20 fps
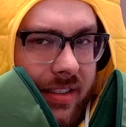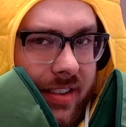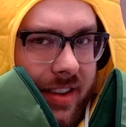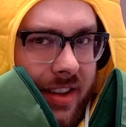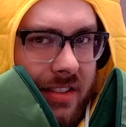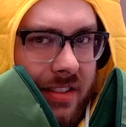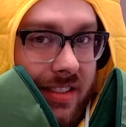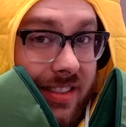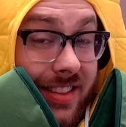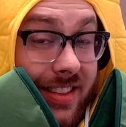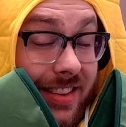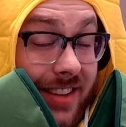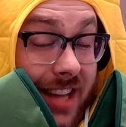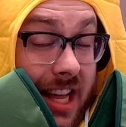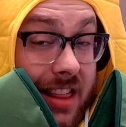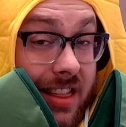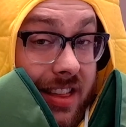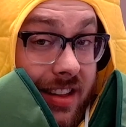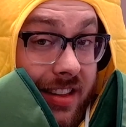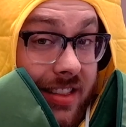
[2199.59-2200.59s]
I think I
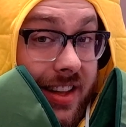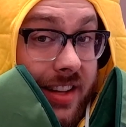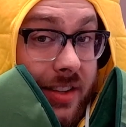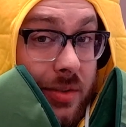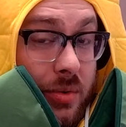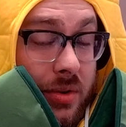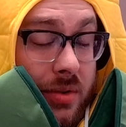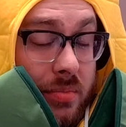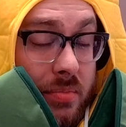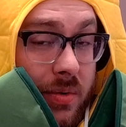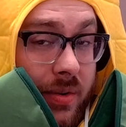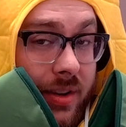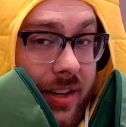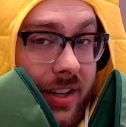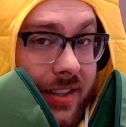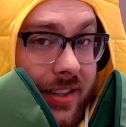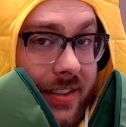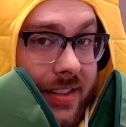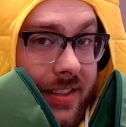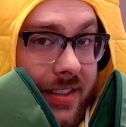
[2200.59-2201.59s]
think that's what the point
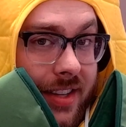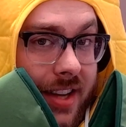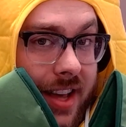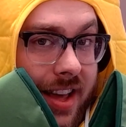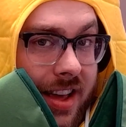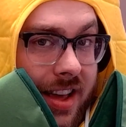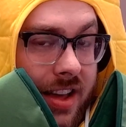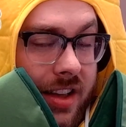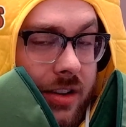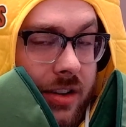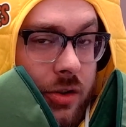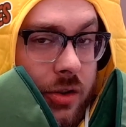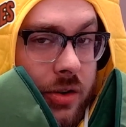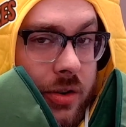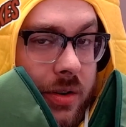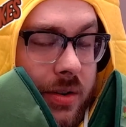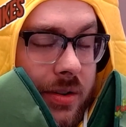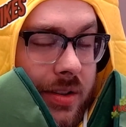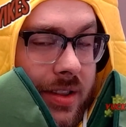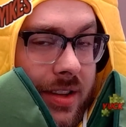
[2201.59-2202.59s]
is. Did you
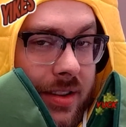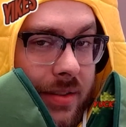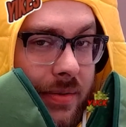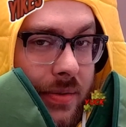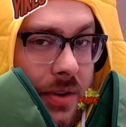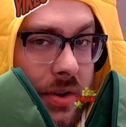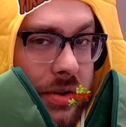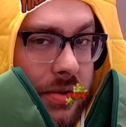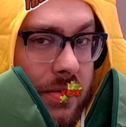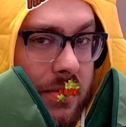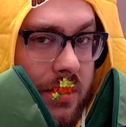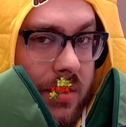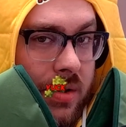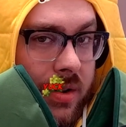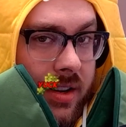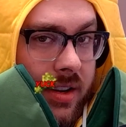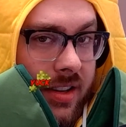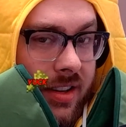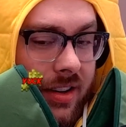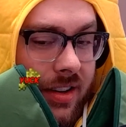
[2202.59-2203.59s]
know that if
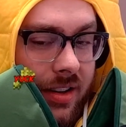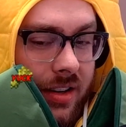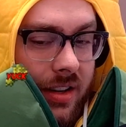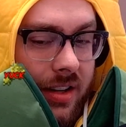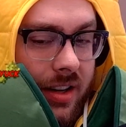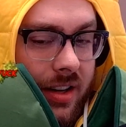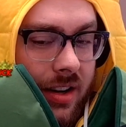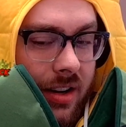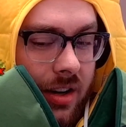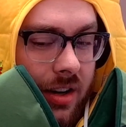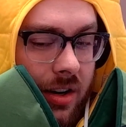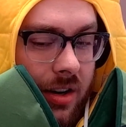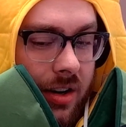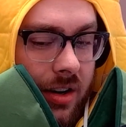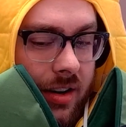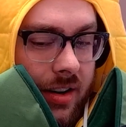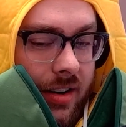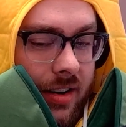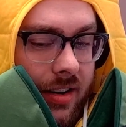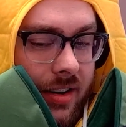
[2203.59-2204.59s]
you
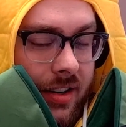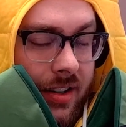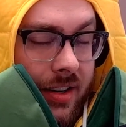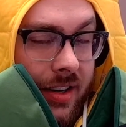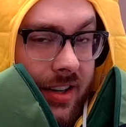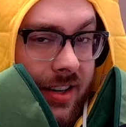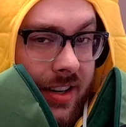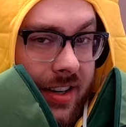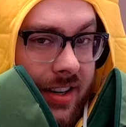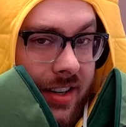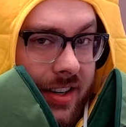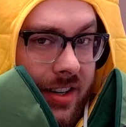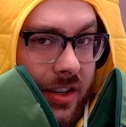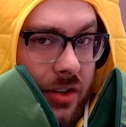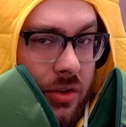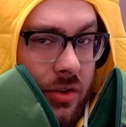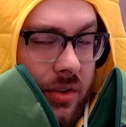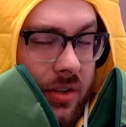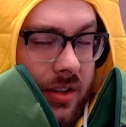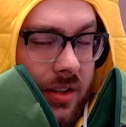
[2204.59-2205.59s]
are
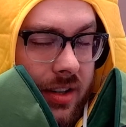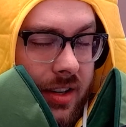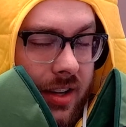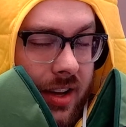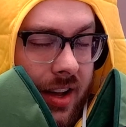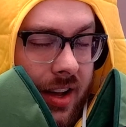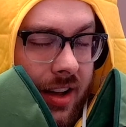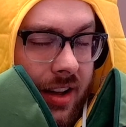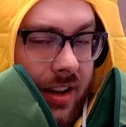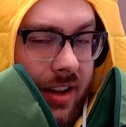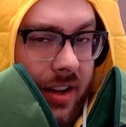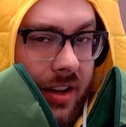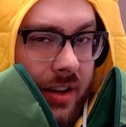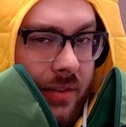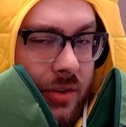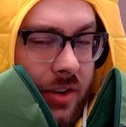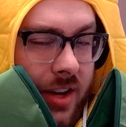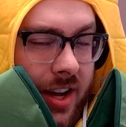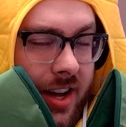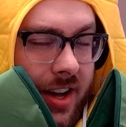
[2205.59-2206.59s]
uh if
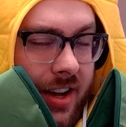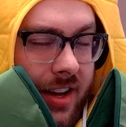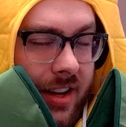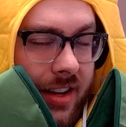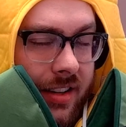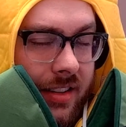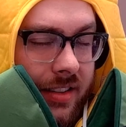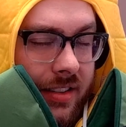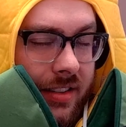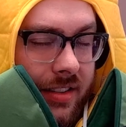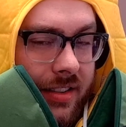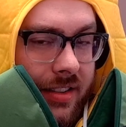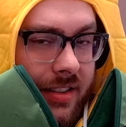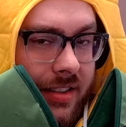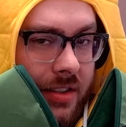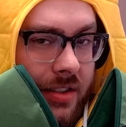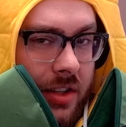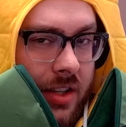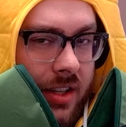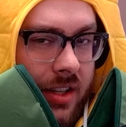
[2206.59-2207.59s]
you got
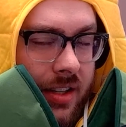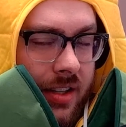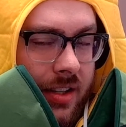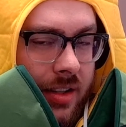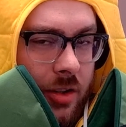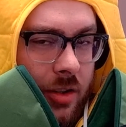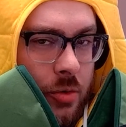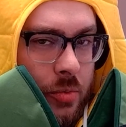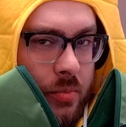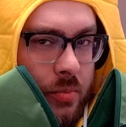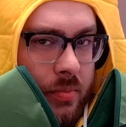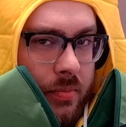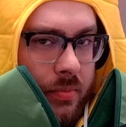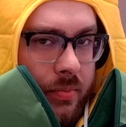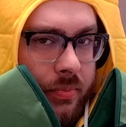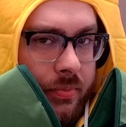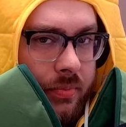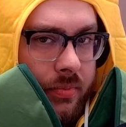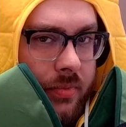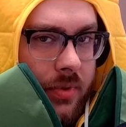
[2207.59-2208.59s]
um
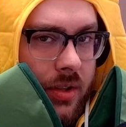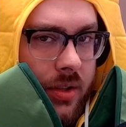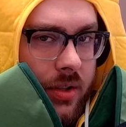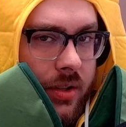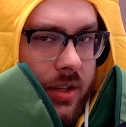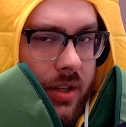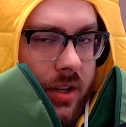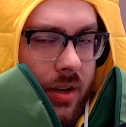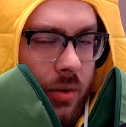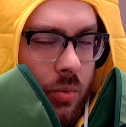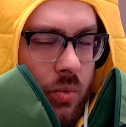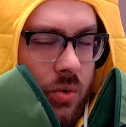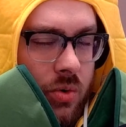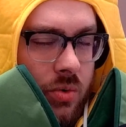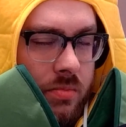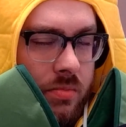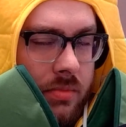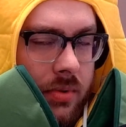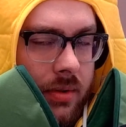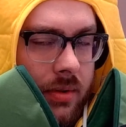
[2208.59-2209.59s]
a
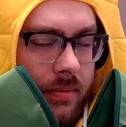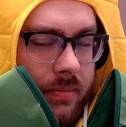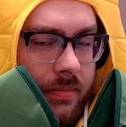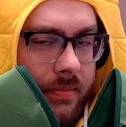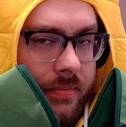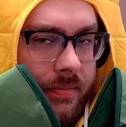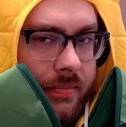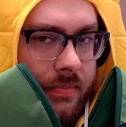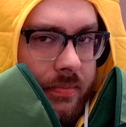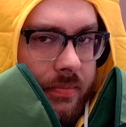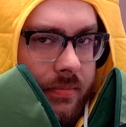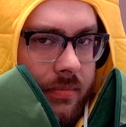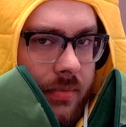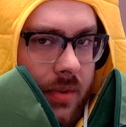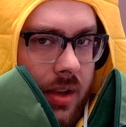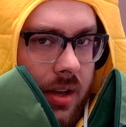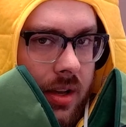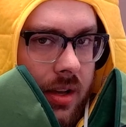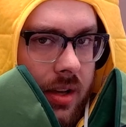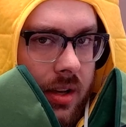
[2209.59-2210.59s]
womb,
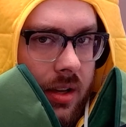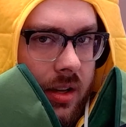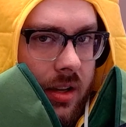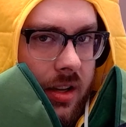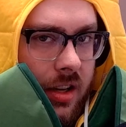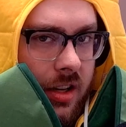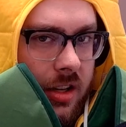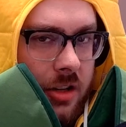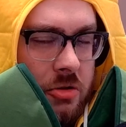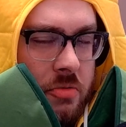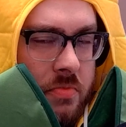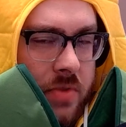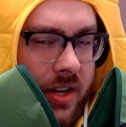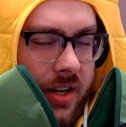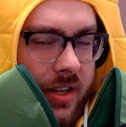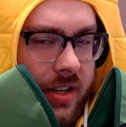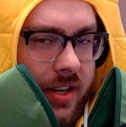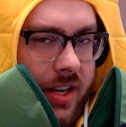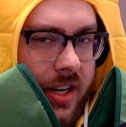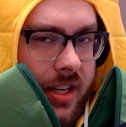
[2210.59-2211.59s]
you
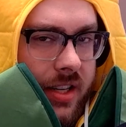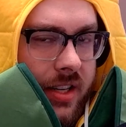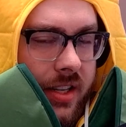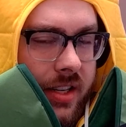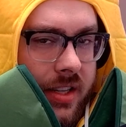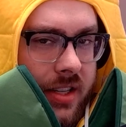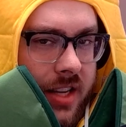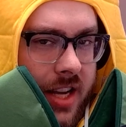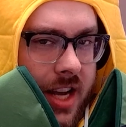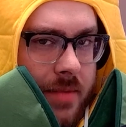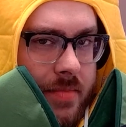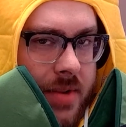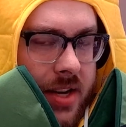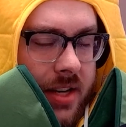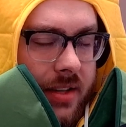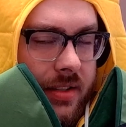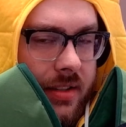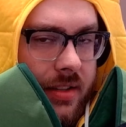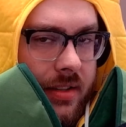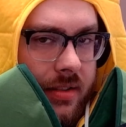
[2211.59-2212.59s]
make tasty
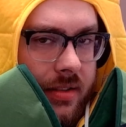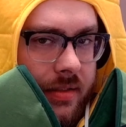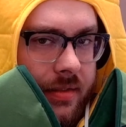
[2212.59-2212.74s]
Sammies.